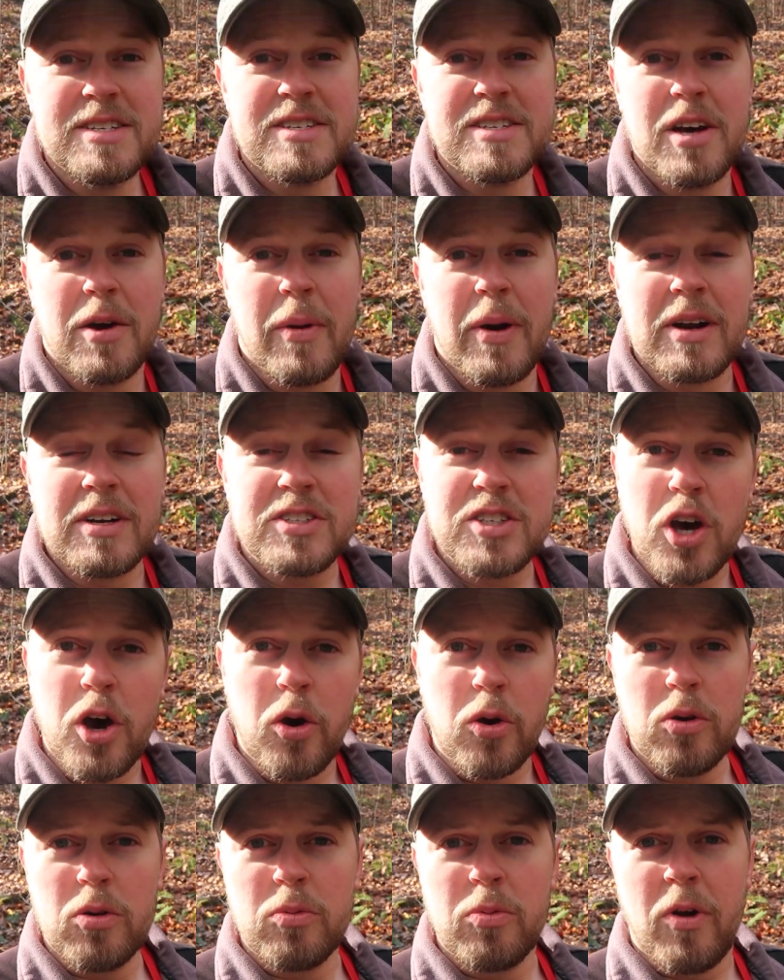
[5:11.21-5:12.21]
So our
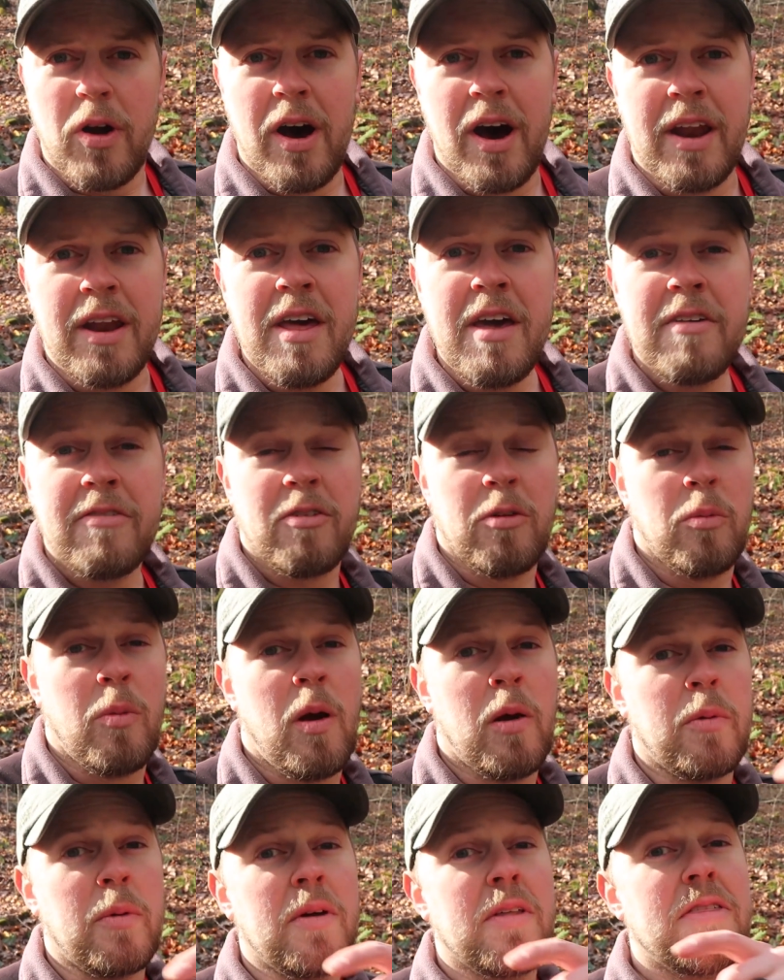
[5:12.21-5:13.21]
total run
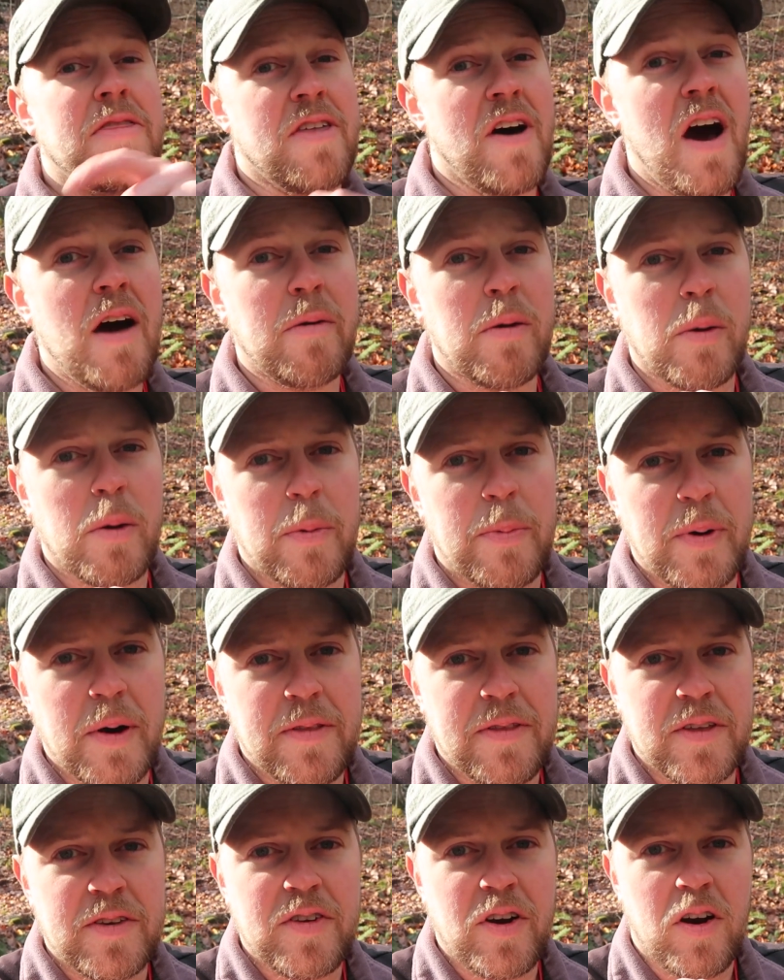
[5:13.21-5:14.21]
from where we thought we would
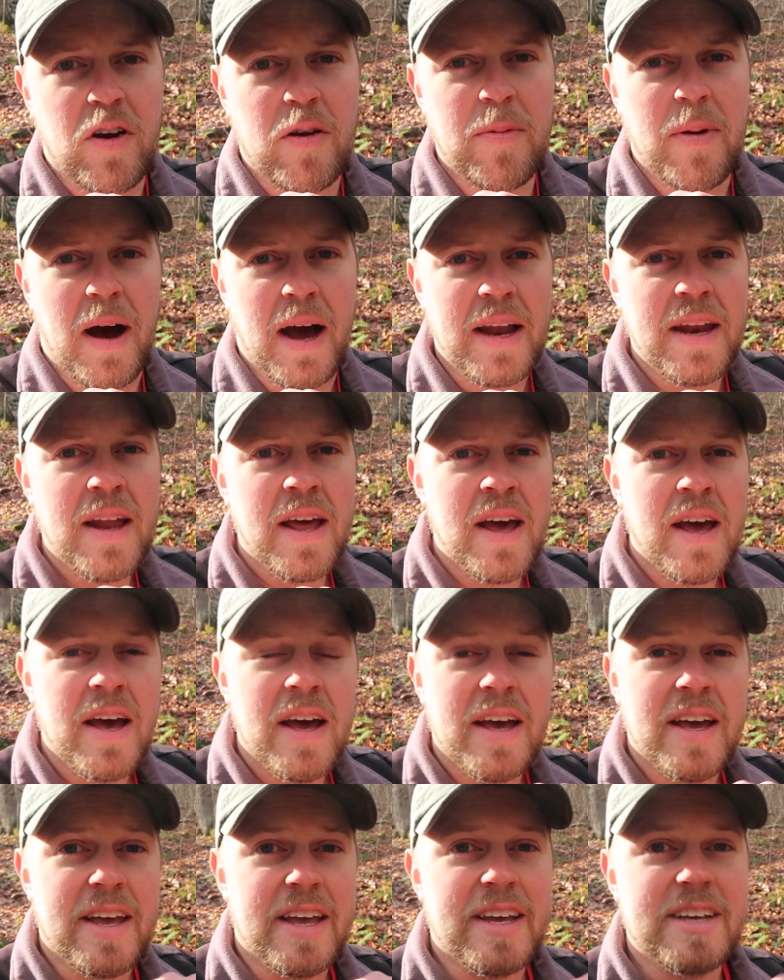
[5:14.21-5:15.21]
put the turbine
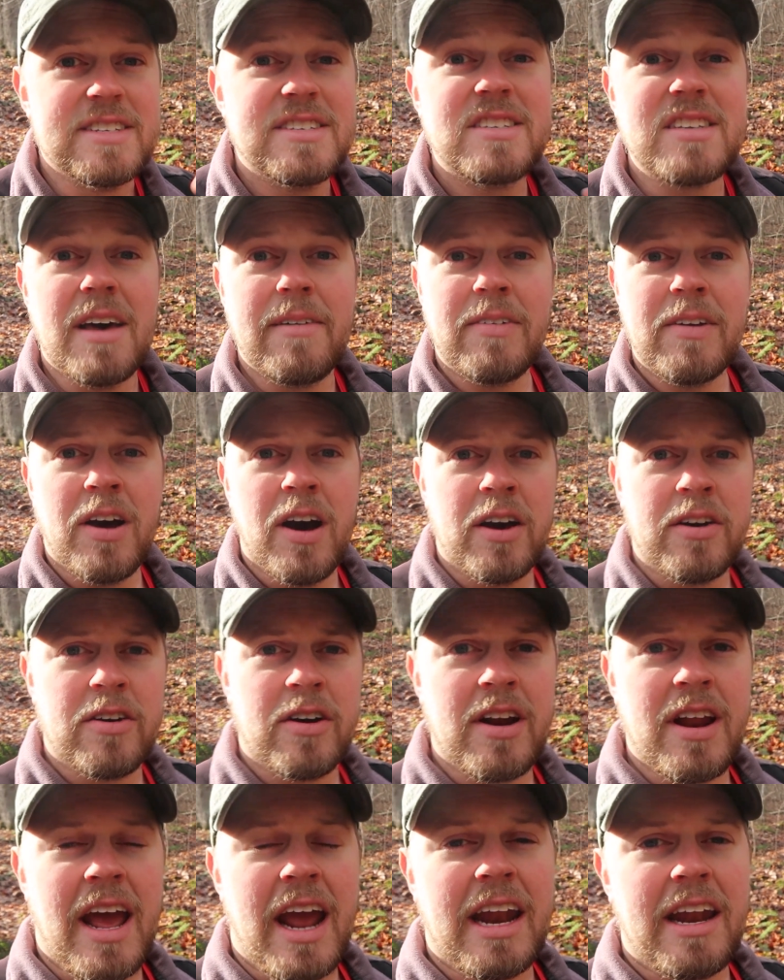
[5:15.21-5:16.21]
is
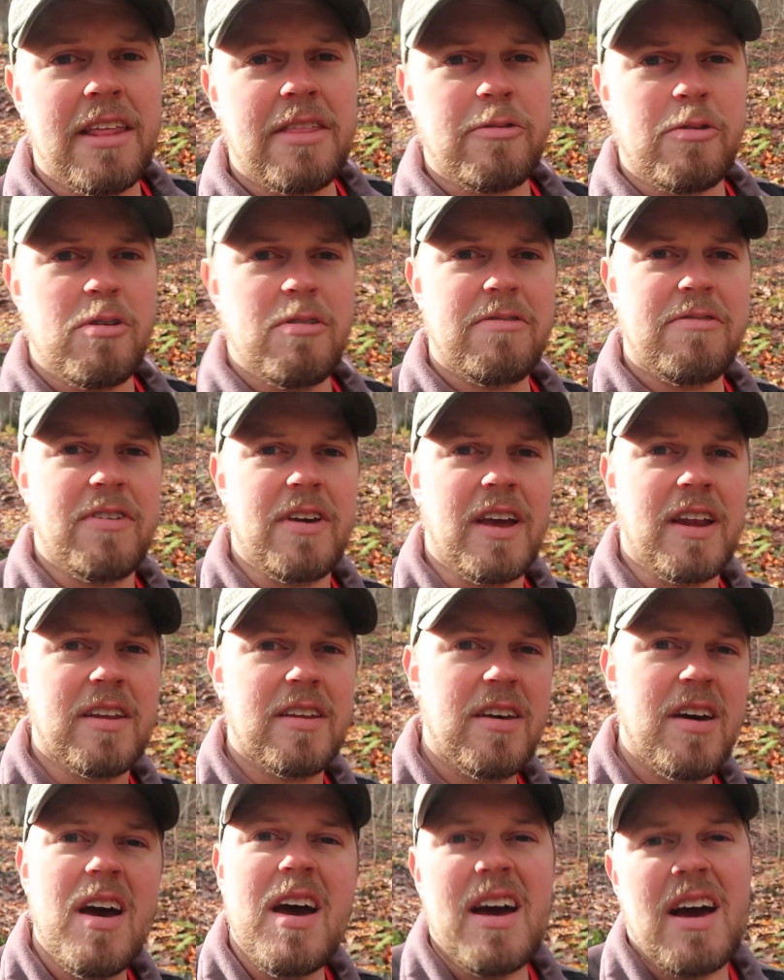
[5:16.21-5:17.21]
783 feet,
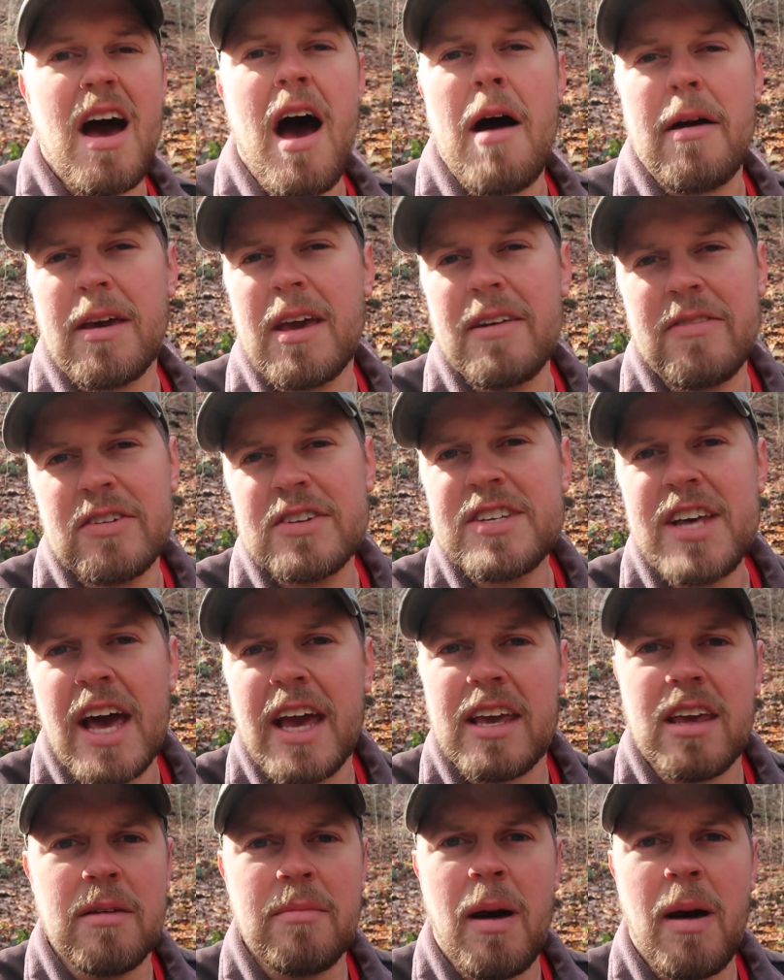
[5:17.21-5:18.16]
give or take.